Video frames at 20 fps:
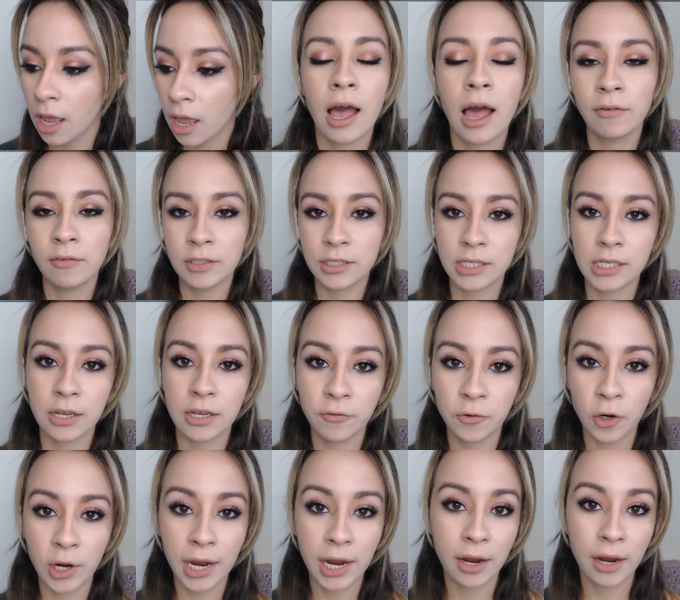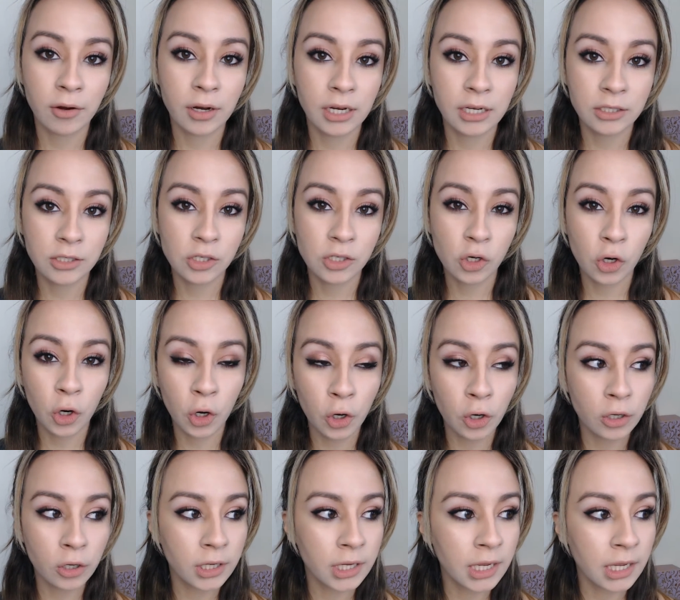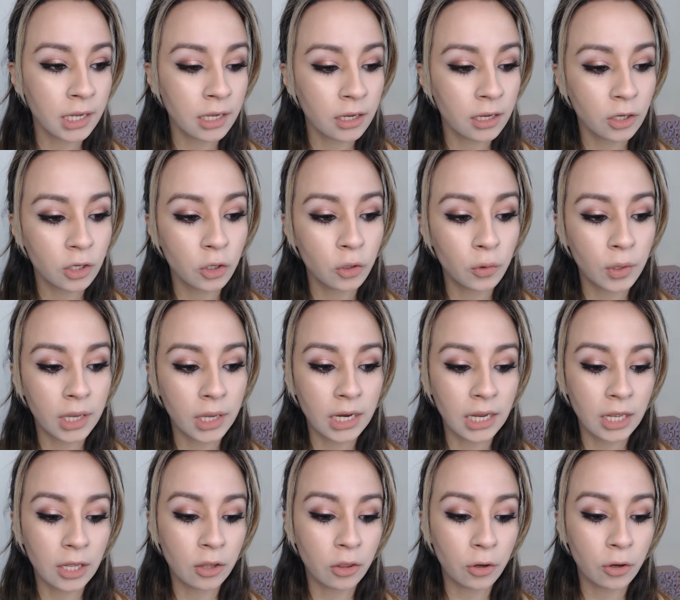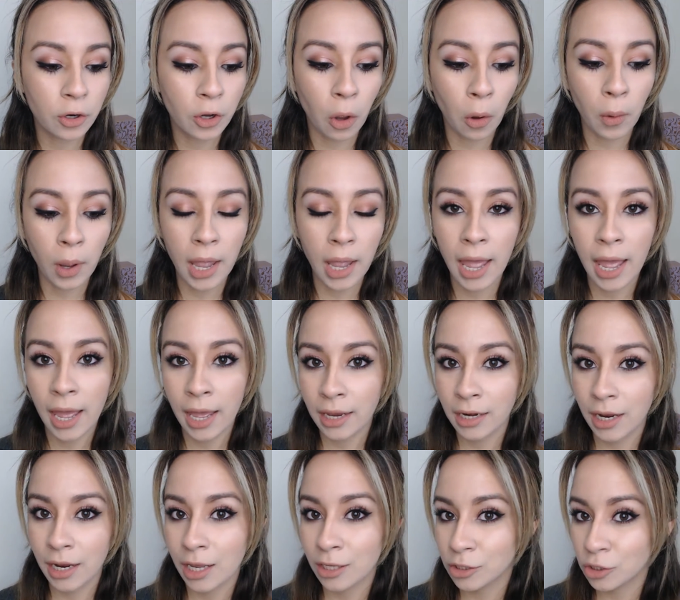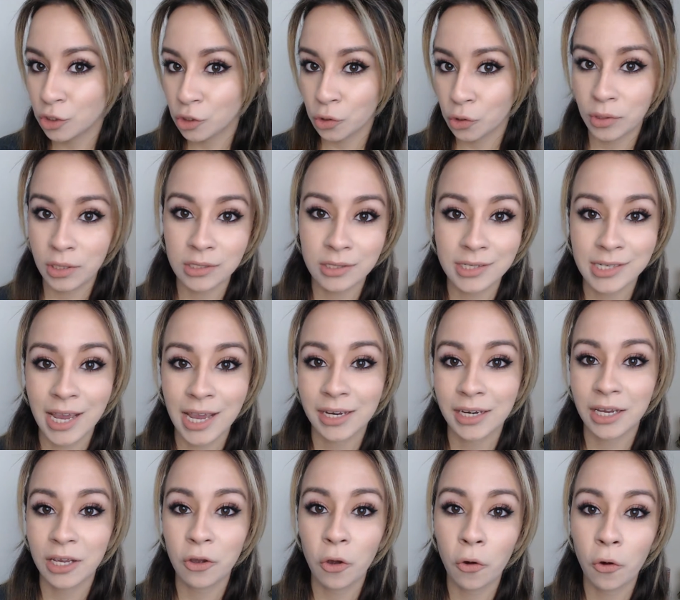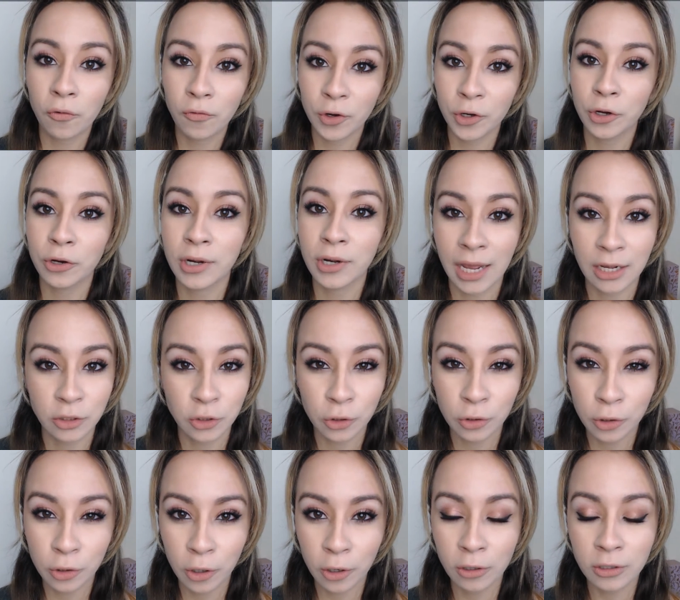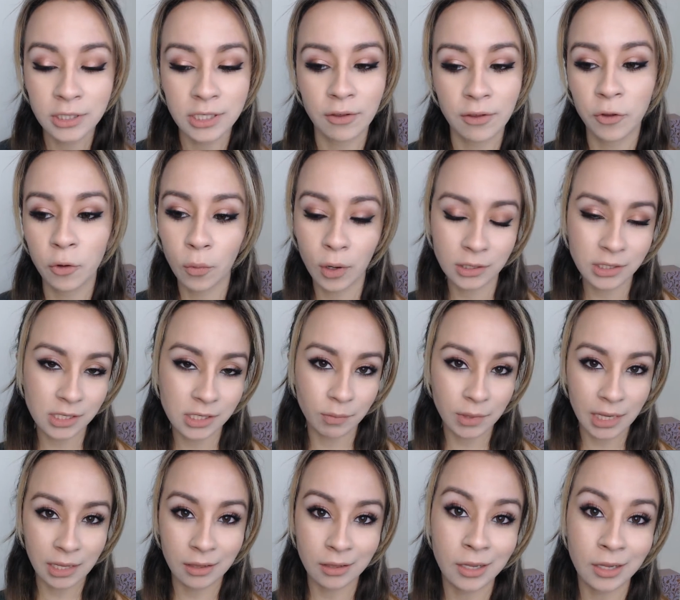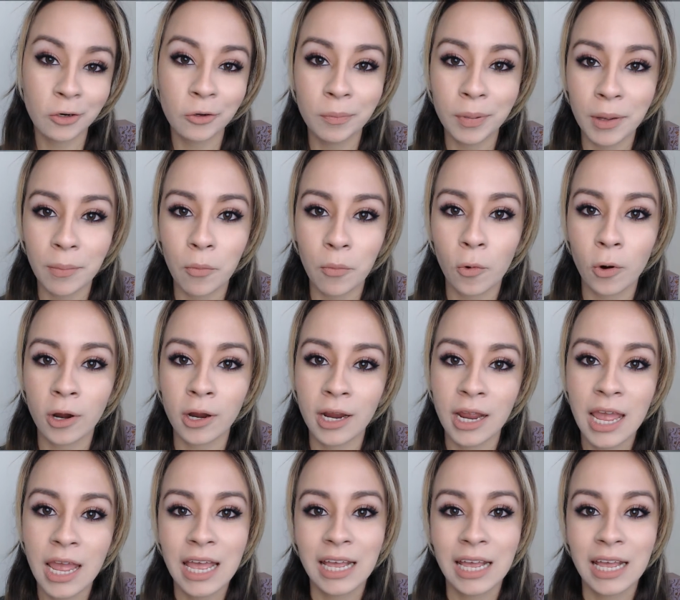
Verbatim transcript: Obviously, if your hair is curly, you can either go ahead and do this technique over your natural curls if you want something a little bit more